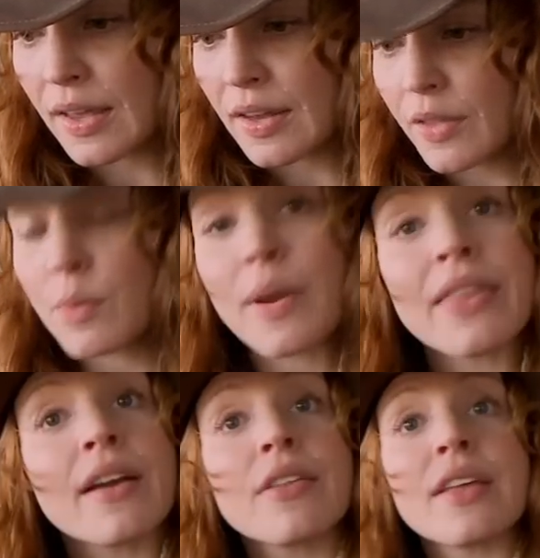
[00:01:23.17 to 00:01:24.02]
on the way
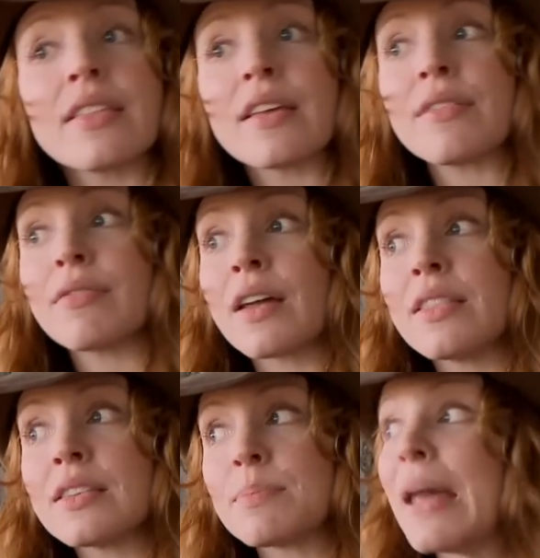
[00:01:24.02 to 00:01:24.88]
there, they
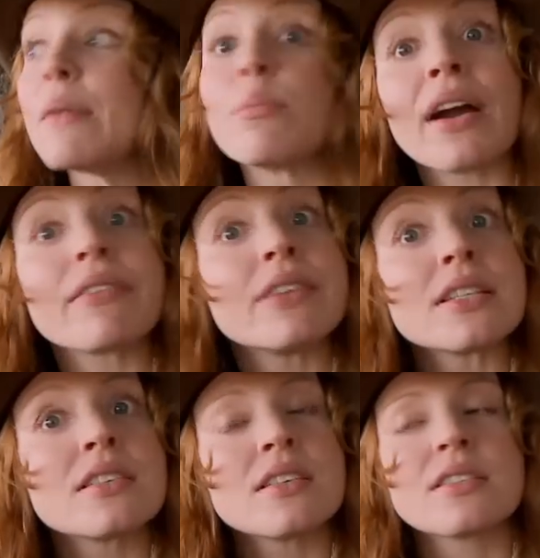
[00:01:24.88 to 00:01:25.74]
find this bed and
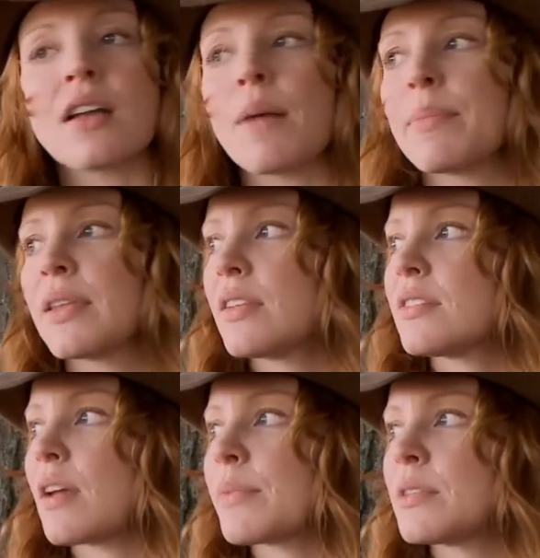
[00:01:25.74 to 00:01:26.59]
breakfast to stop in. They
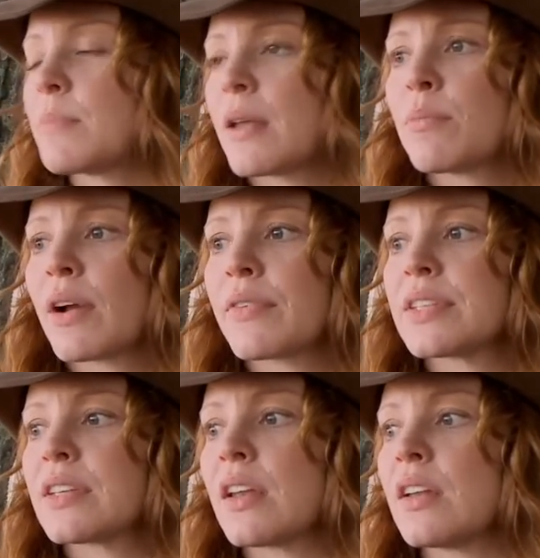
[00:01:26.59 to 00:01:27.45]
stop in this bed and
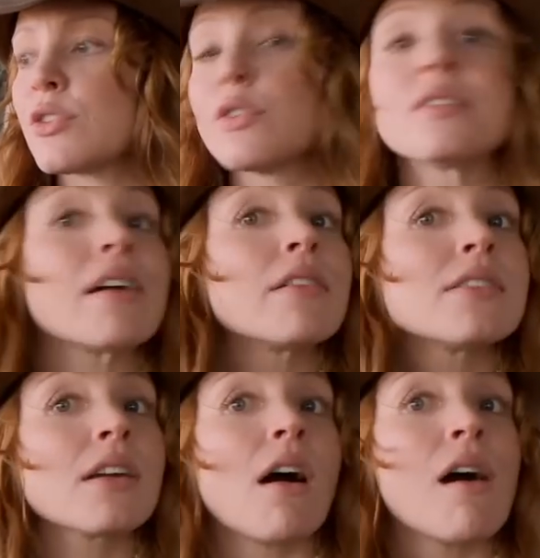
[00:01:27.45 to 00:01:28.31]
breakfast, and it turns out
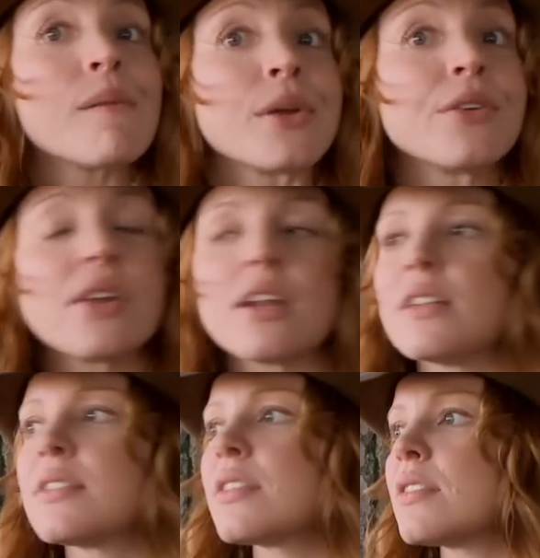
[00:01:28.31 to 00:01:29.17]
it's a commune, and
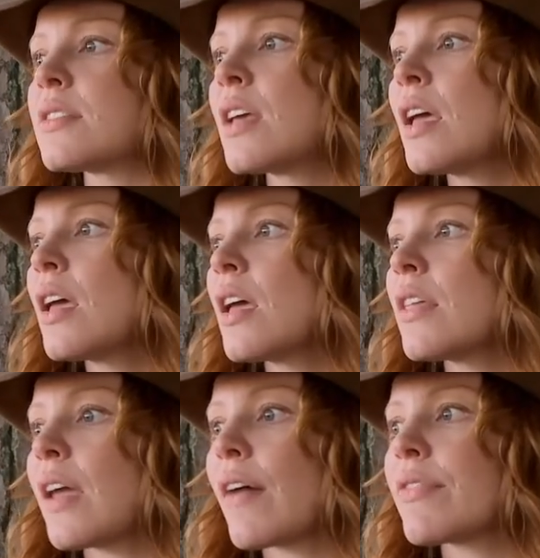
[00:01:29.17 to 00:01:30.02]
it's this.
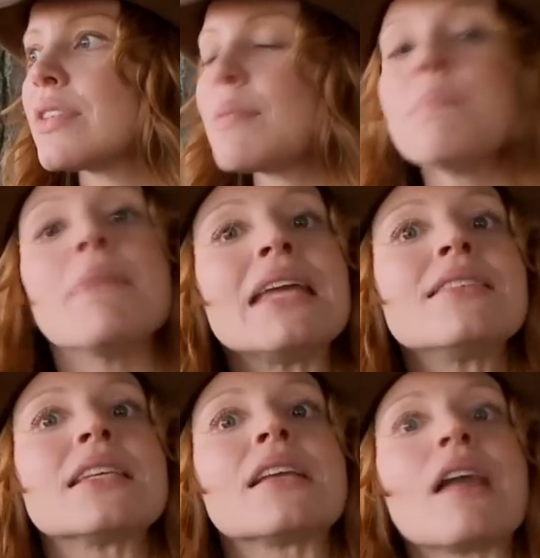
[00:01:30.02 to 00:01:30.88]
They have this
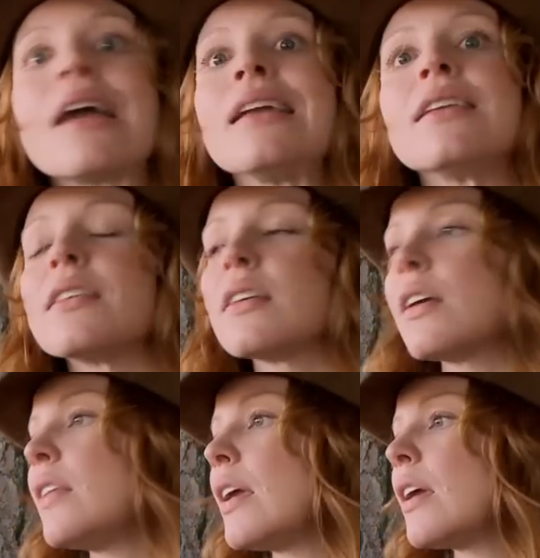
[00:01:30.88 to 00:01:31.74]
amazing night,
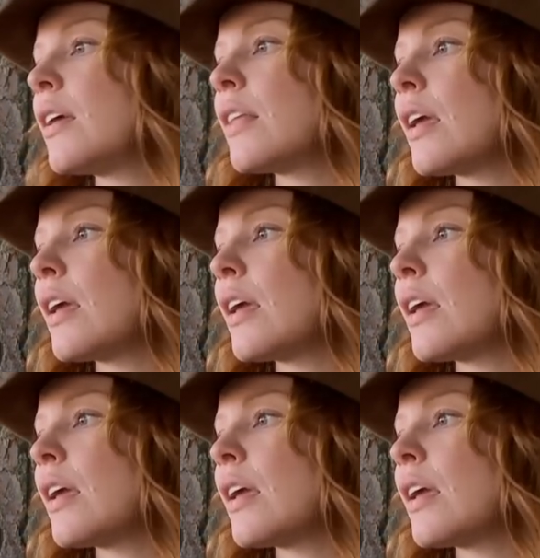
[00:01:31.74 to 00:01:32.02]
and they.